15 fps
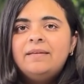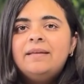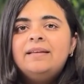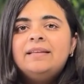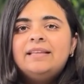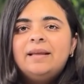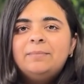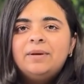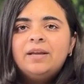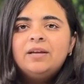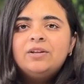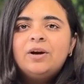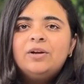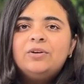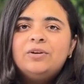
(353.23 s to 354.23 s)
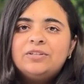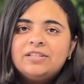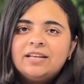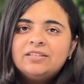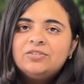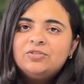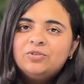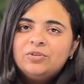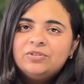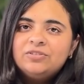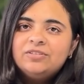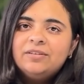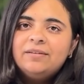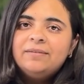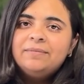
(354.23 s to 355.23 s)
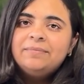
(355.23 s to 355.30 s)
Semiconductor sensors.